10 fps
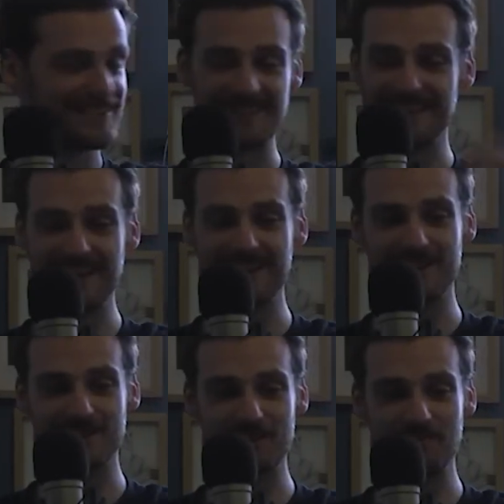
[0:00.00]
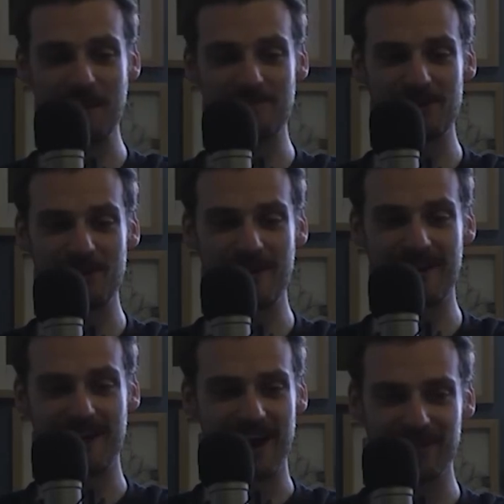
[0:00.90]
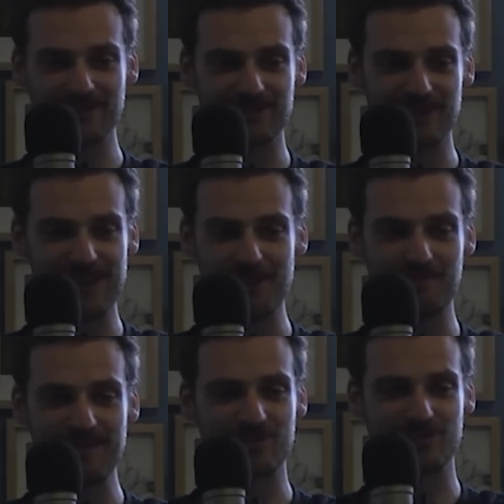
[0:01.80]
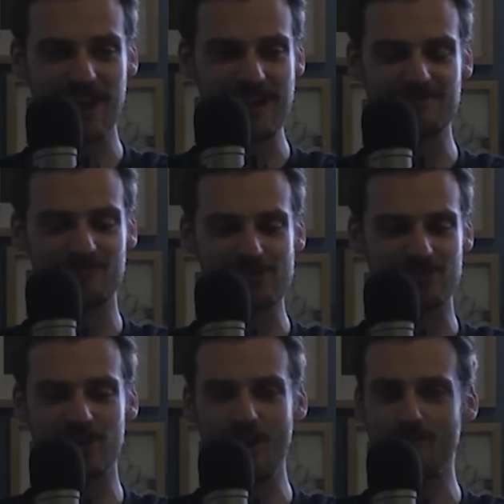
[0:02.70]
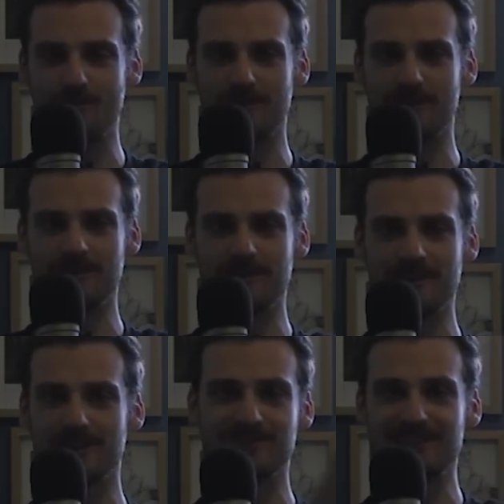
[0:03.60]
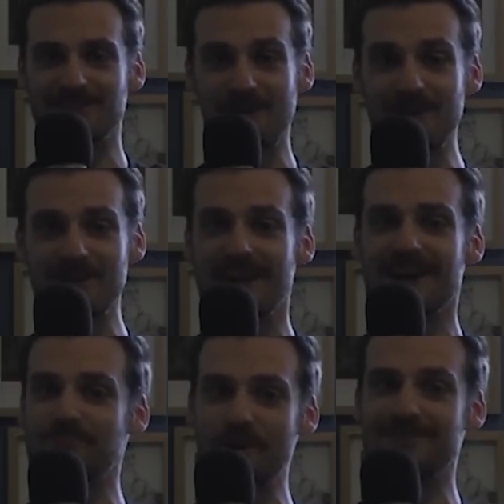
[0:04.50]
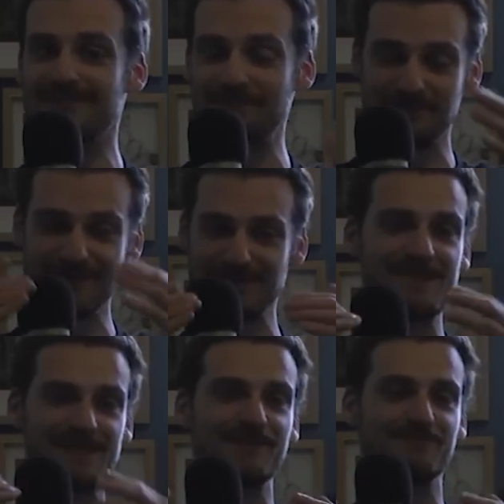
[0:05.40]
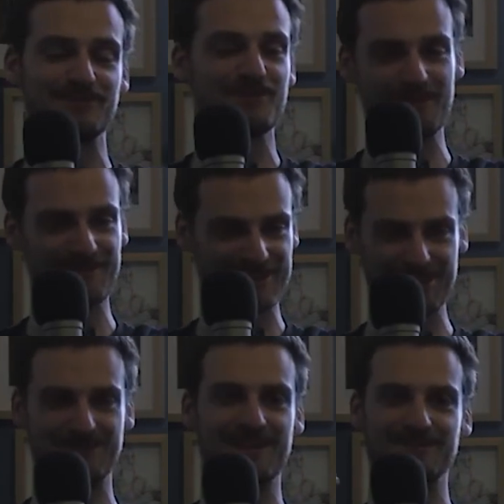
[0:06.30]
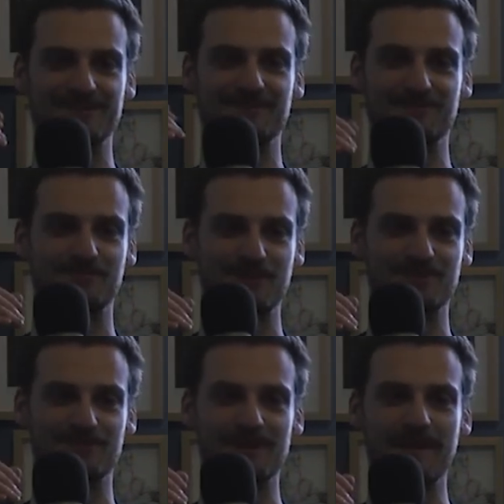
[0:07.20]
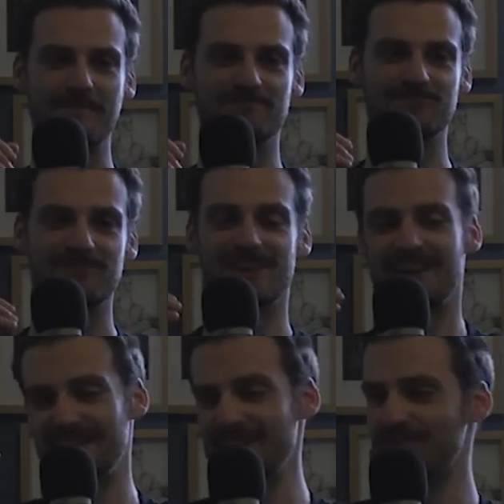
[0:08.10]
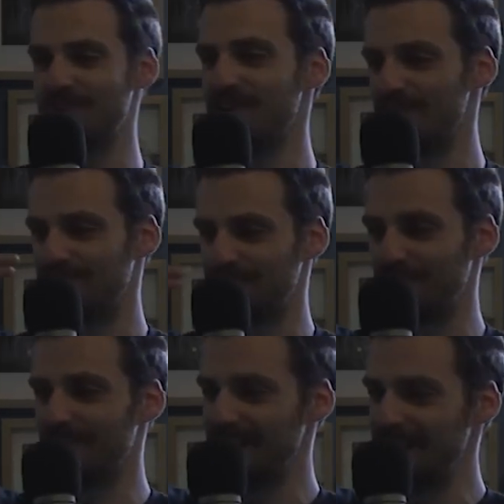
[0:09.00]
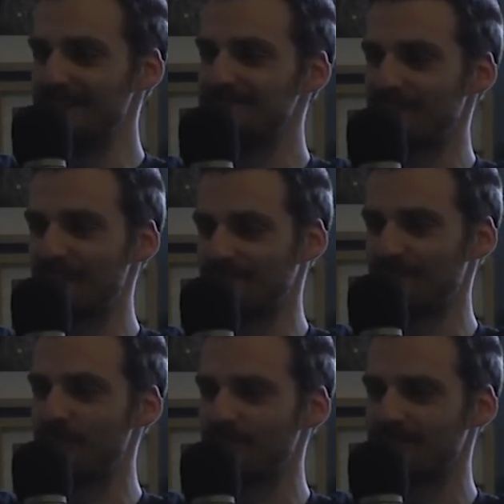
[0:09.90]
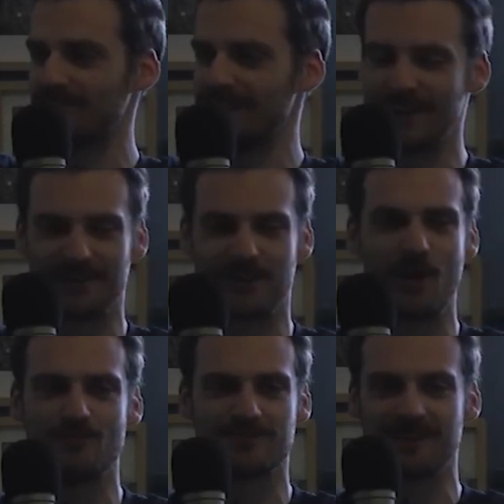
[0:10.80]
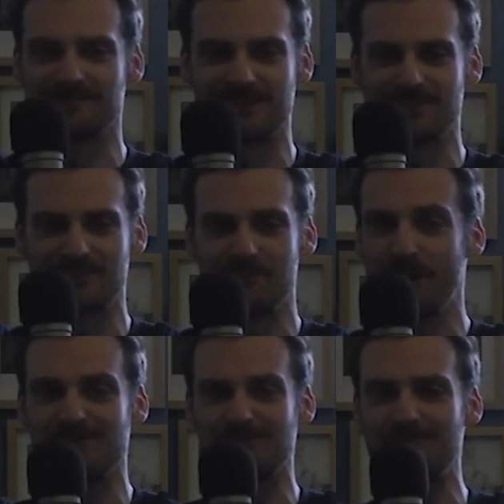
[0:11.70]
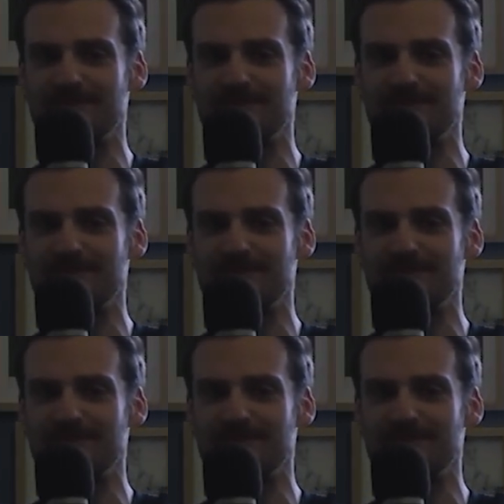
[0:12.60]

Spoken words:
Yeah, it's a perfect car and it's like it would be a shame for it to go. Because there's only a few situations of this pisser, right? It either leaves our flock, it goes out into the wild, and we'll never